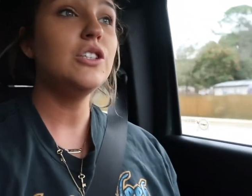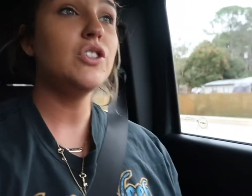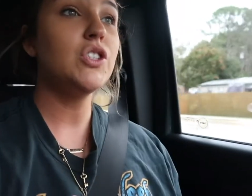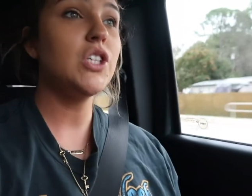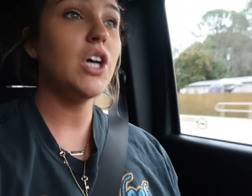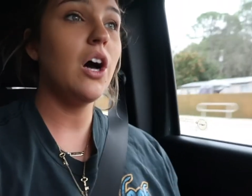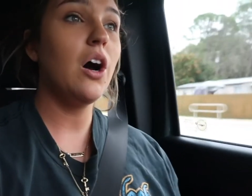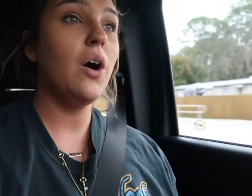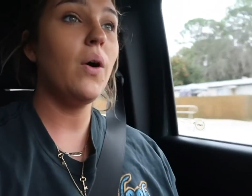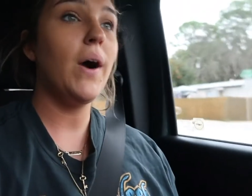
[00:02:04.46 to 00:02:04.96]

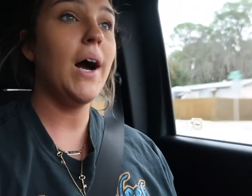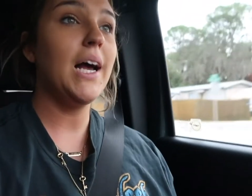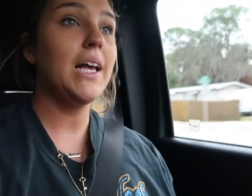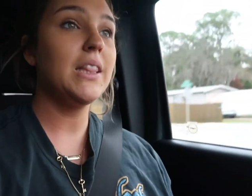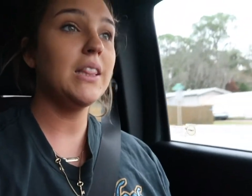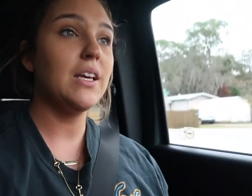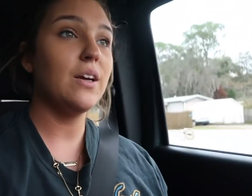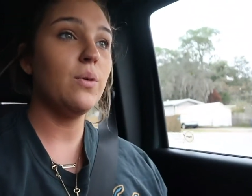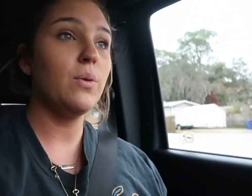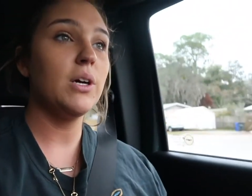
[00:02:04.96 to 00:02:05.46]
So I
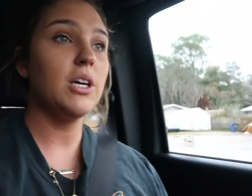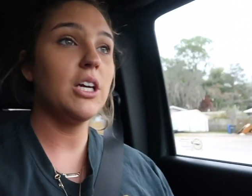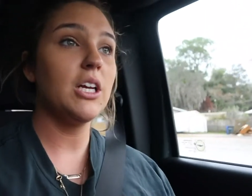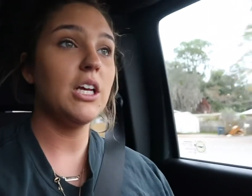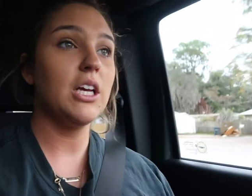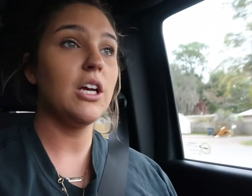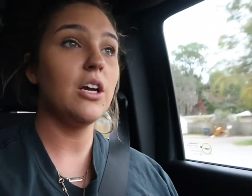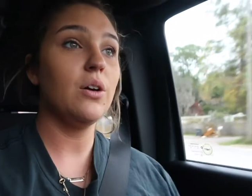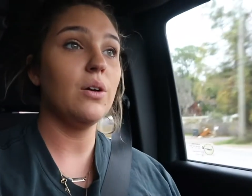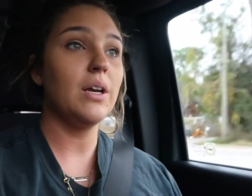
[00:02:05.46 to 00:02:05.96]
think we're
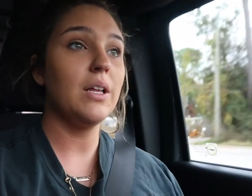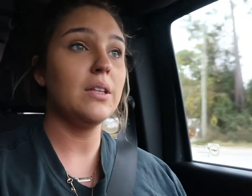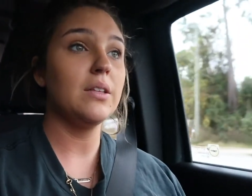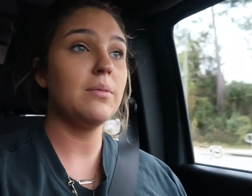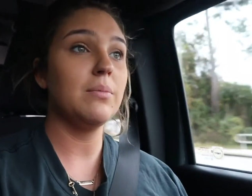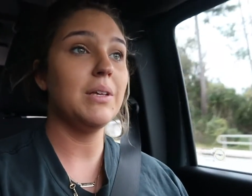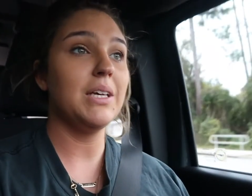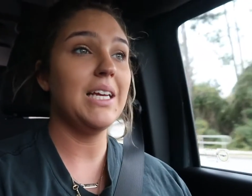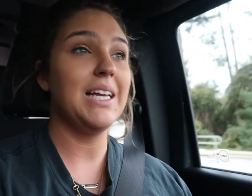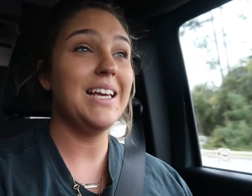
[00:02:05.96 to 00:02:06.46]
gonna go get
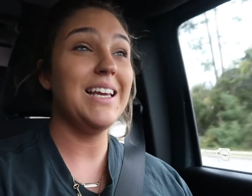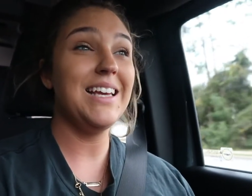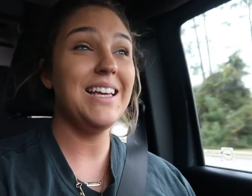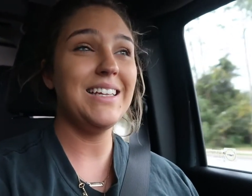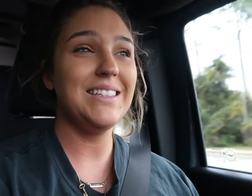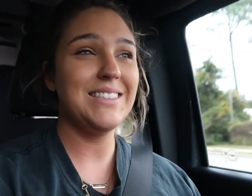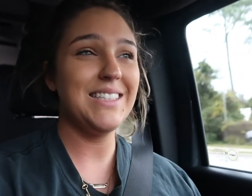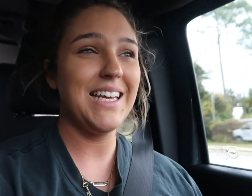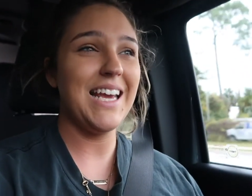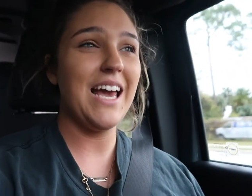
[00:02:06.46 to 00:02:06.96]
something to
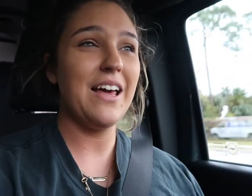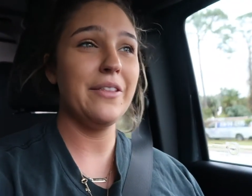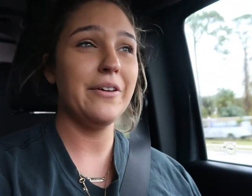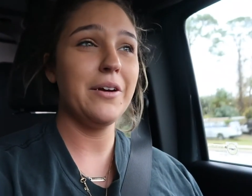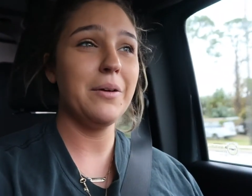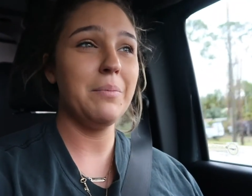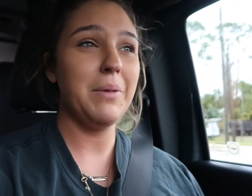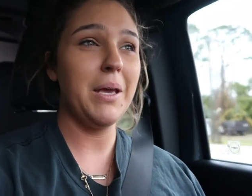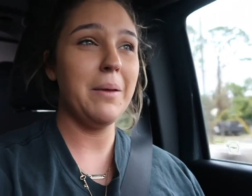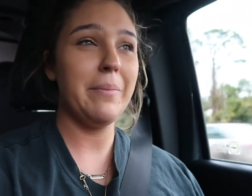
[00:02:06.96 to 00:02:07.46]
eat
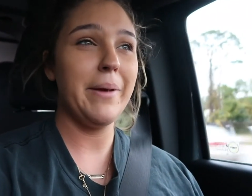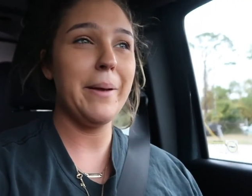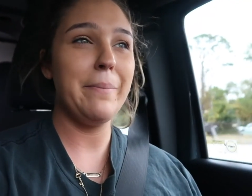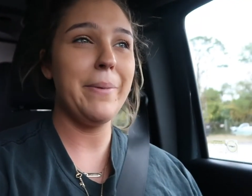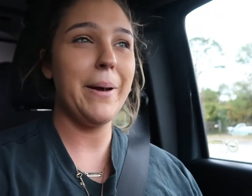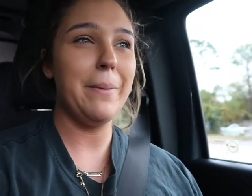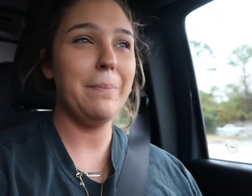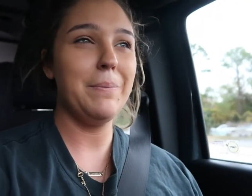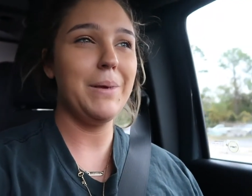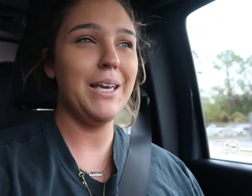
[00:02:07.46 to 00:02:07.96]
together, me and my
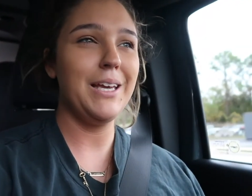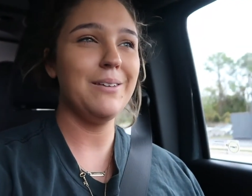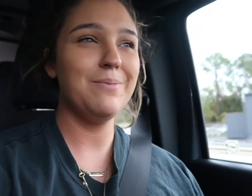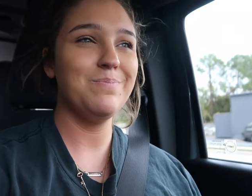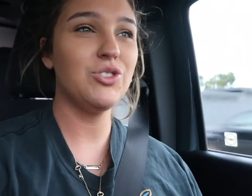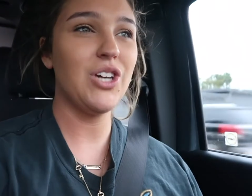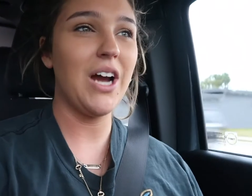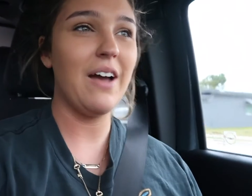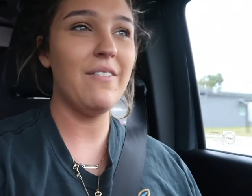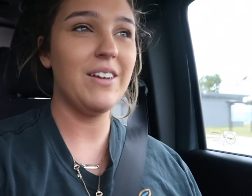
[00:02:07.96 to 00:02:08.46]
puppy. I'm
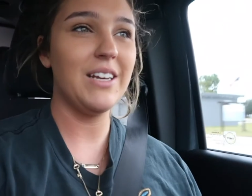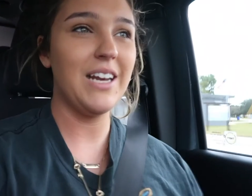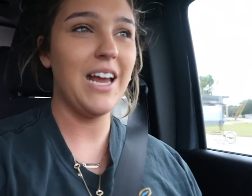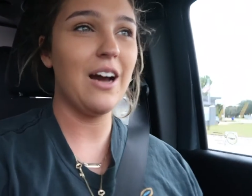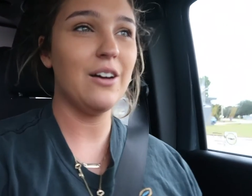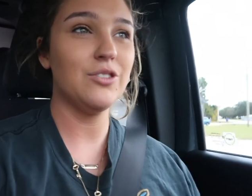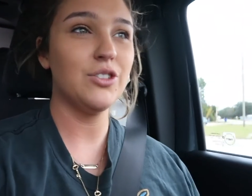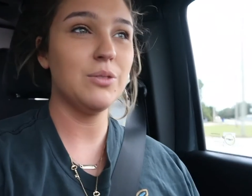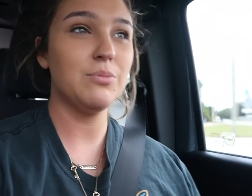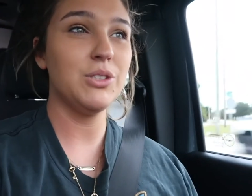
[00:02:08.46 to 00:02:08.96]
driving
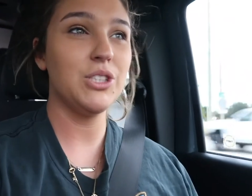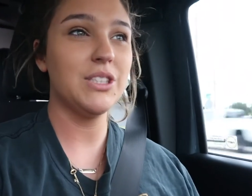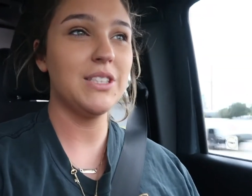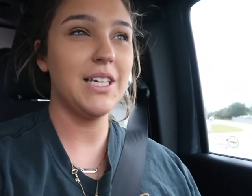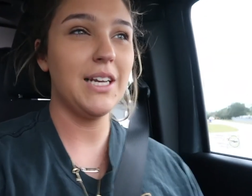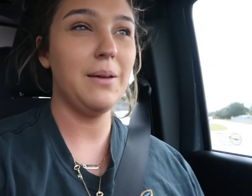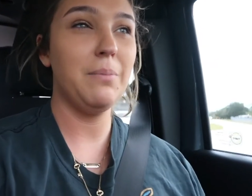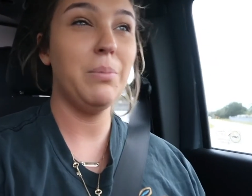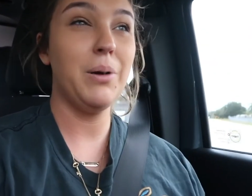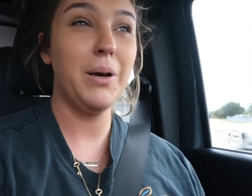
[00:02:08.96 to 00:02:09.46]
now, so I'm just
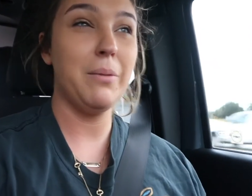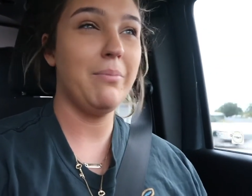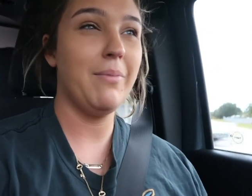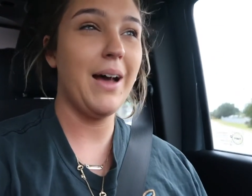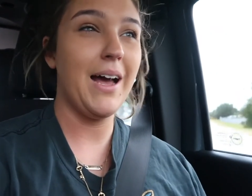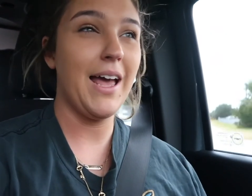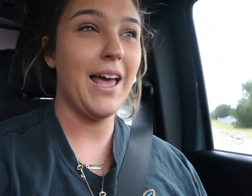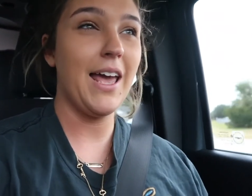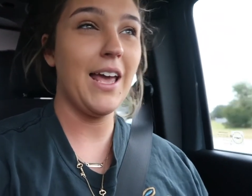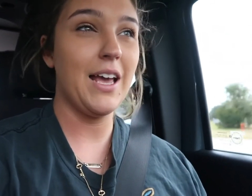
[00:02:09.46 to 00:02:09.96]
gonna put
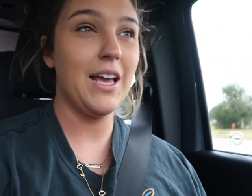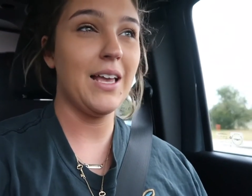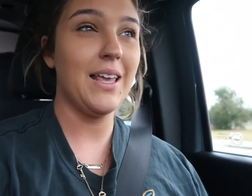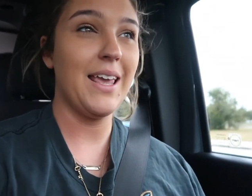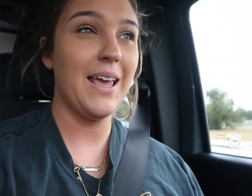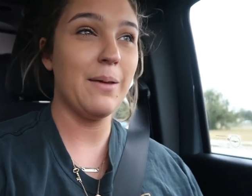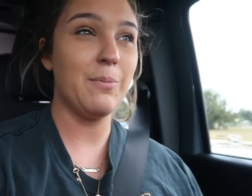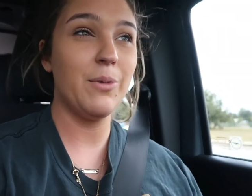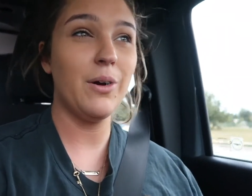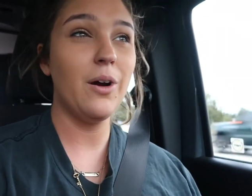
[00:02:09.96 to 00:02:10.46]
my
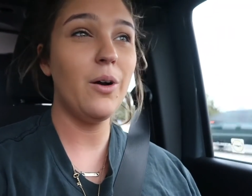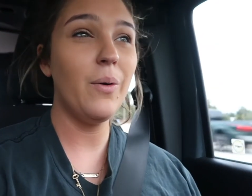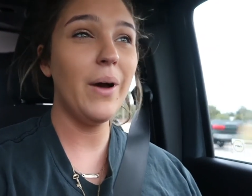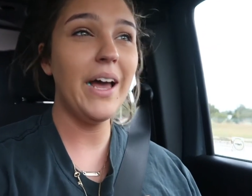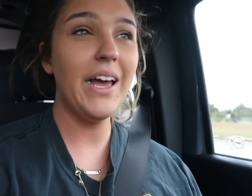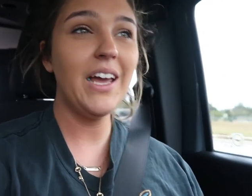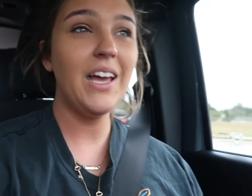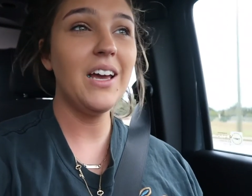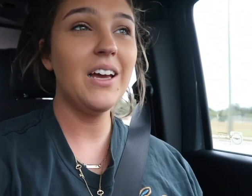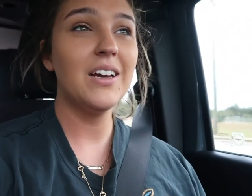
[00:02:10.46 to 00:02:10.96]
camera away
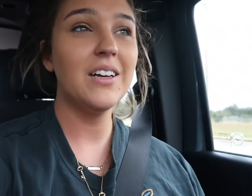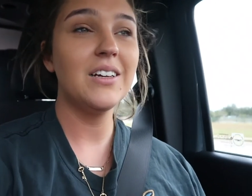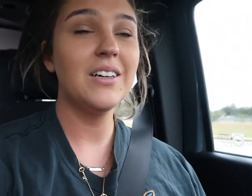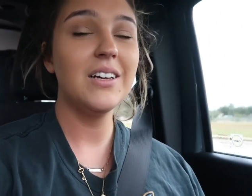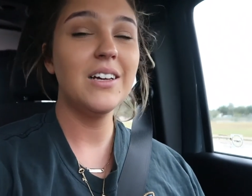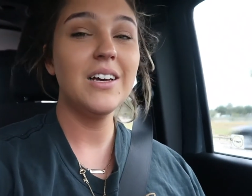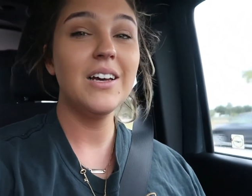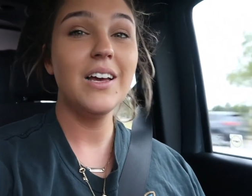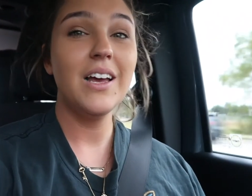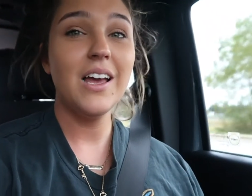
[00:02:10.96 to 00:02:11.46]

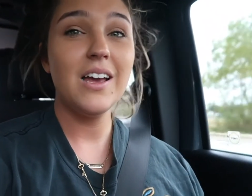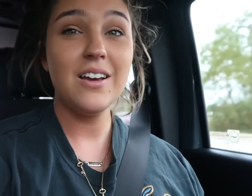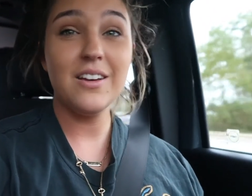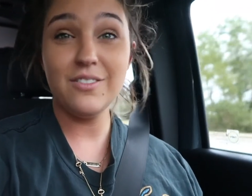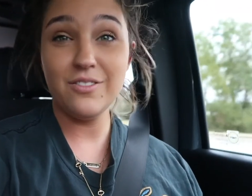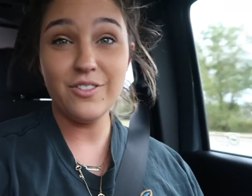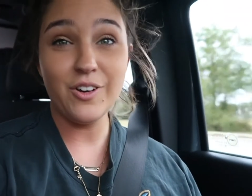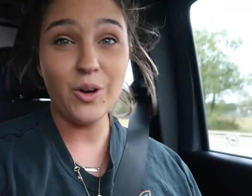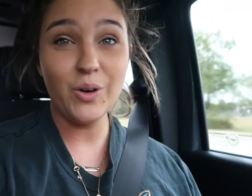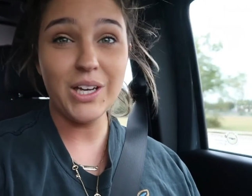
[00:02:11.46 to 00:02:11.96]

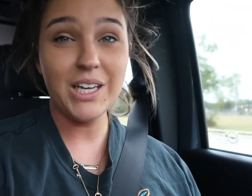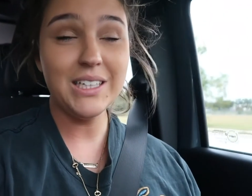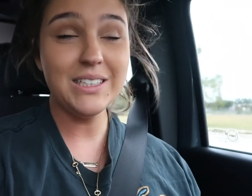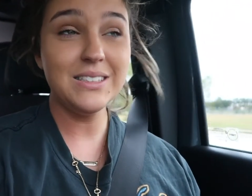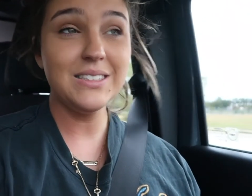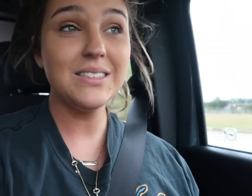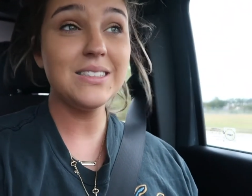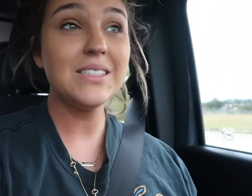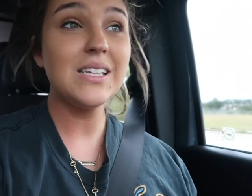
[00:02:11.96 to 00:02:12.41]
and focus.